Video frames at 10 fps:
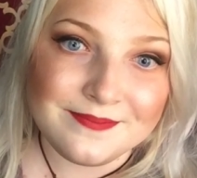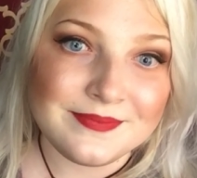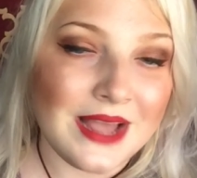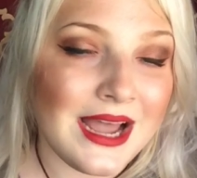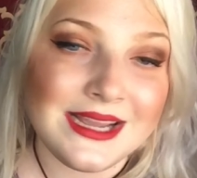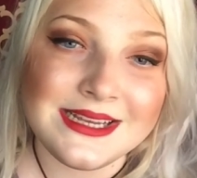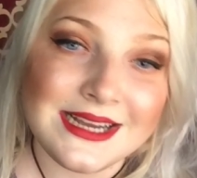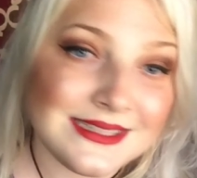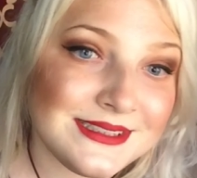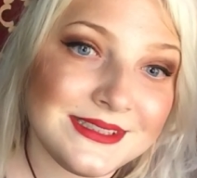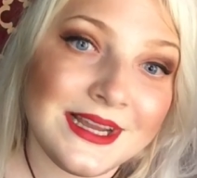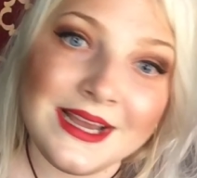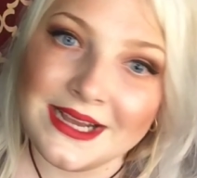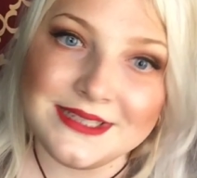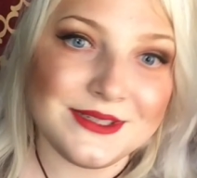I
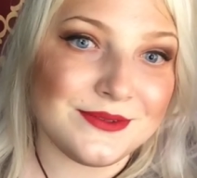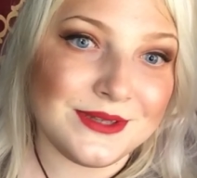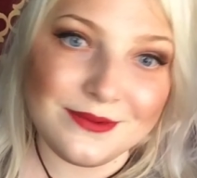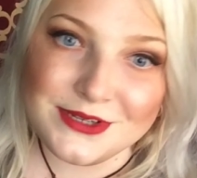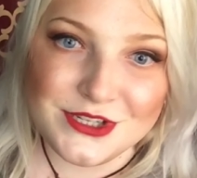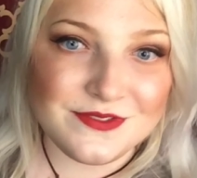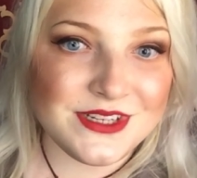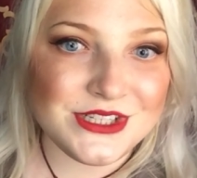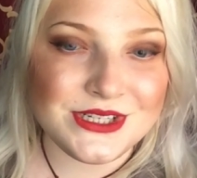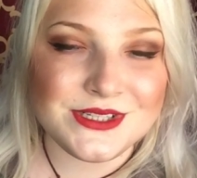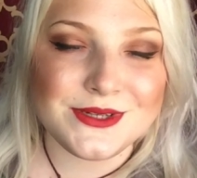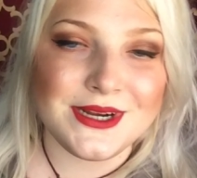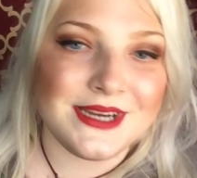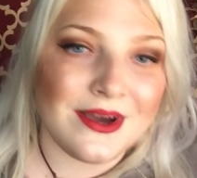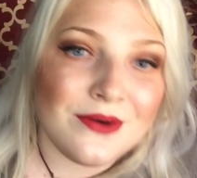don't know what your vision is right
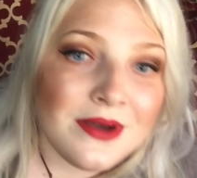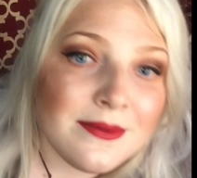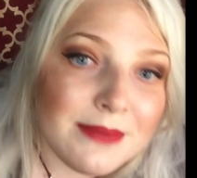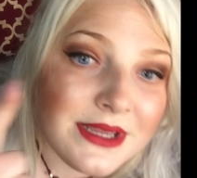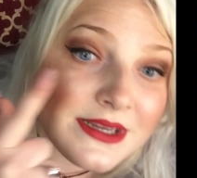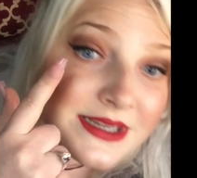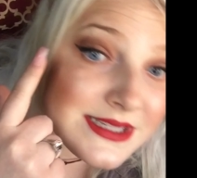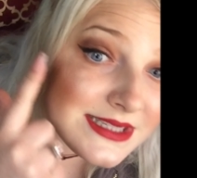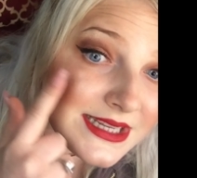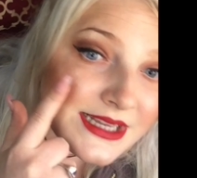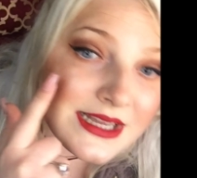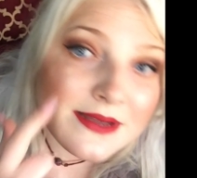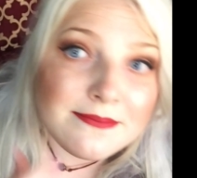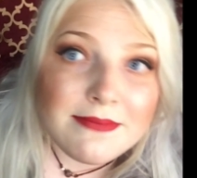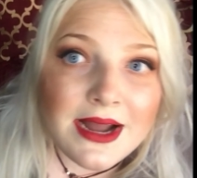now, but you can see
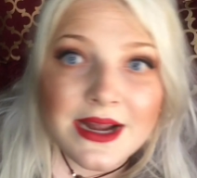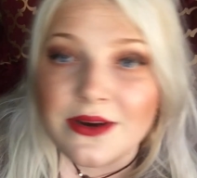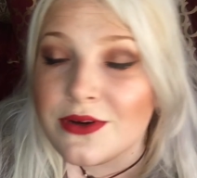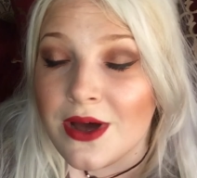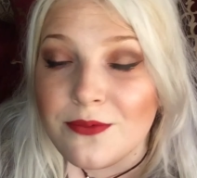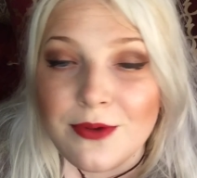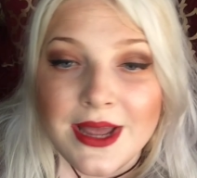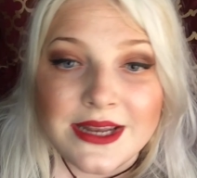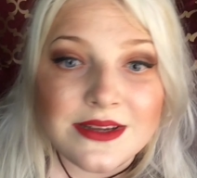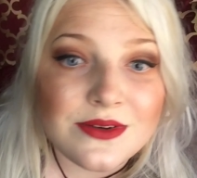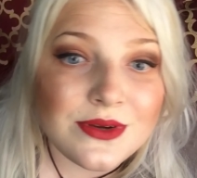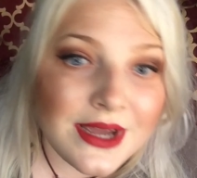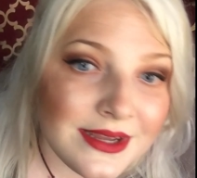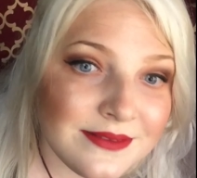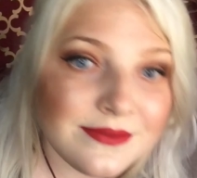mine are not red.
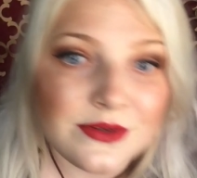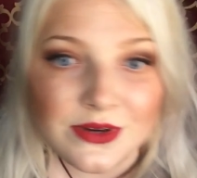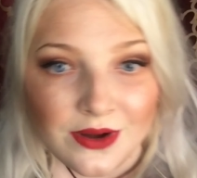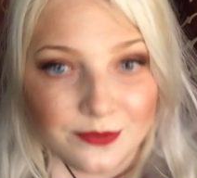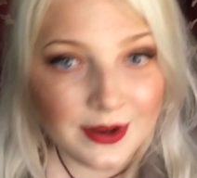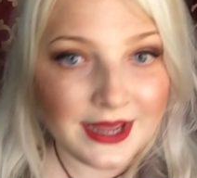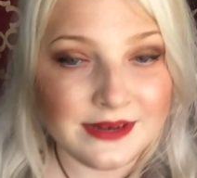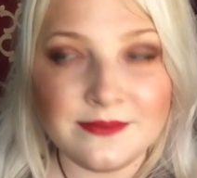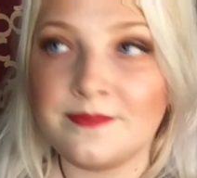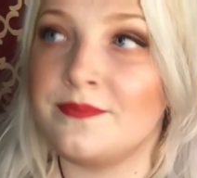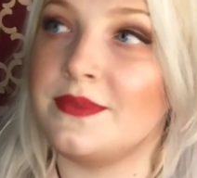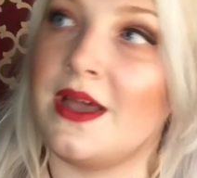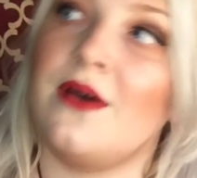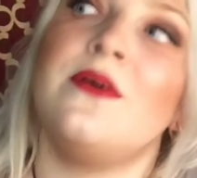Okay, not red. Now,